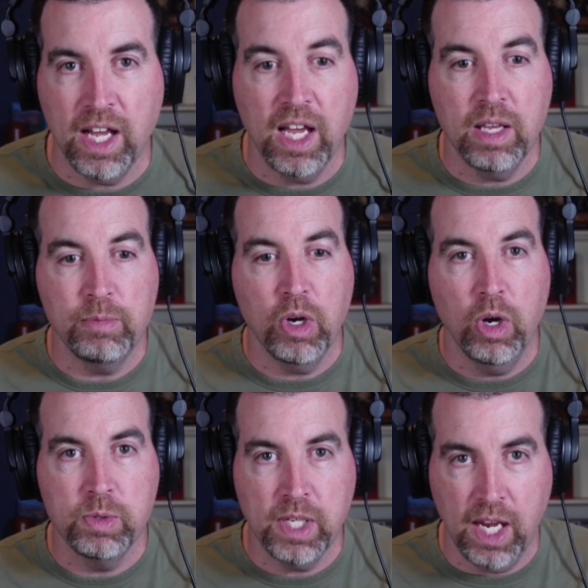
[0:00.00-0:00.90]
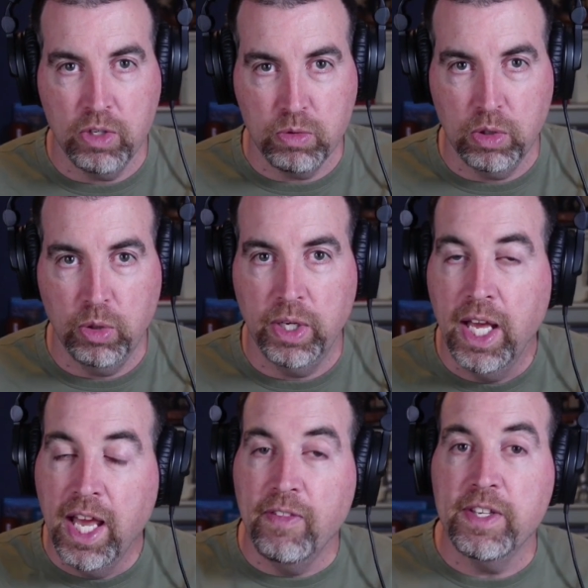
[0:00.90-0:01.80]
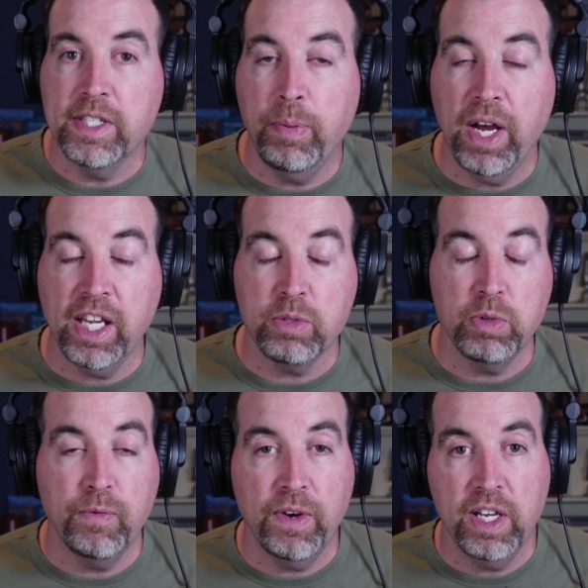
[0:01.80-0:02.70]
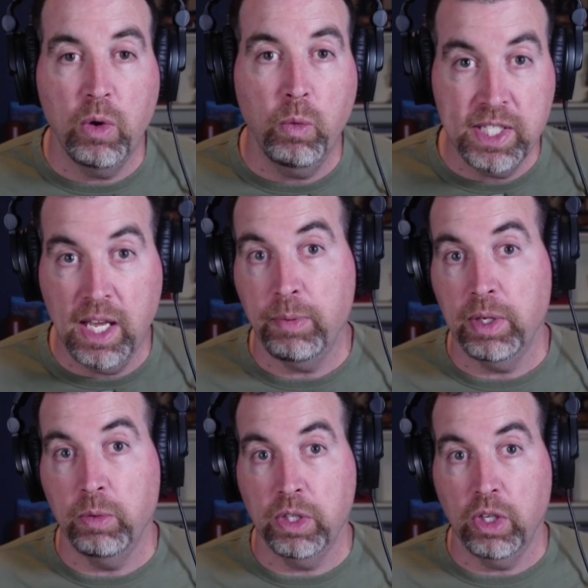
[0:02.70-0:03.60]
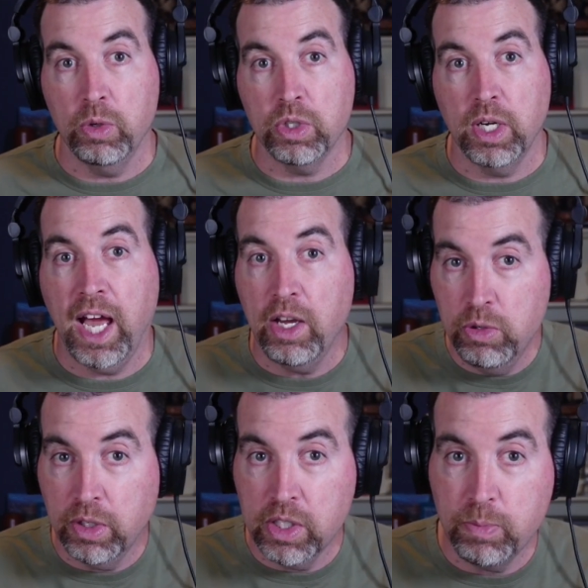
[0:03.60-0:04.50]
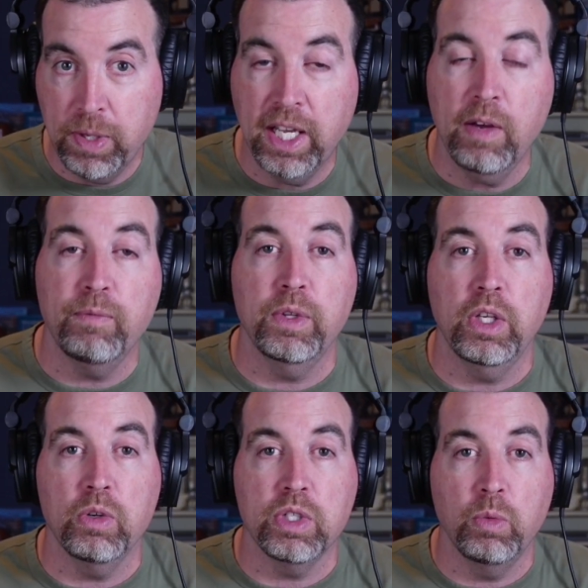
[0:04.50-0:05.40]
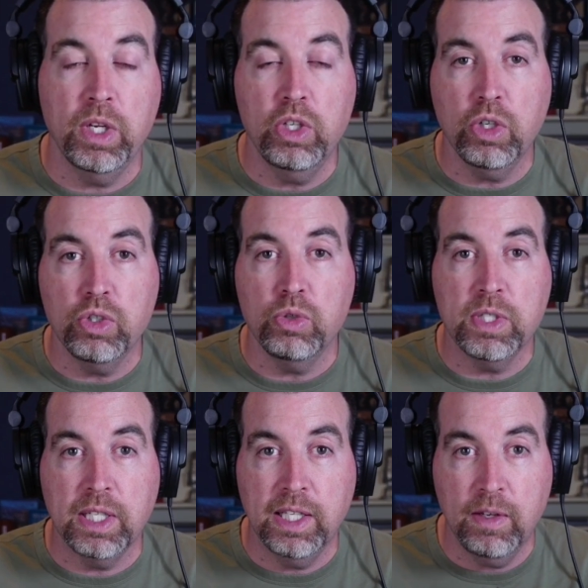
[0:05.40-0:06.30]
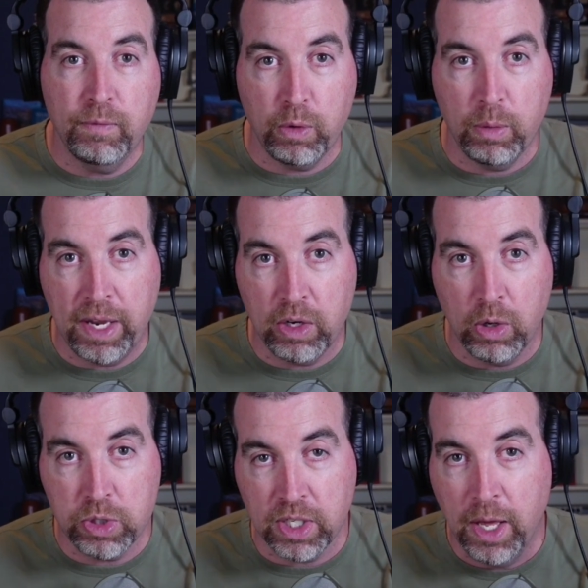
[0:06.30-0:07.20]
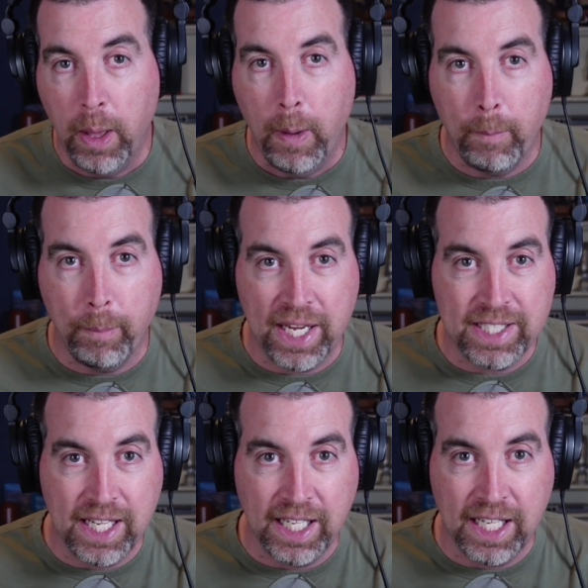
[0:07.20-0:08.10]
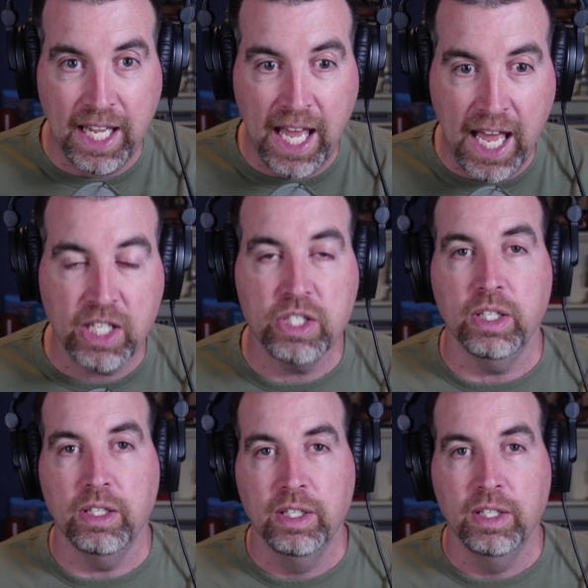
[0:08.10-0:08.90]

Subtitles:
I am your host, Andrew Lewin, and this is the podcast where you find out what's happening with the ocean, how you can speak up for the ocean, what you can do to live for a better ocean by taking action.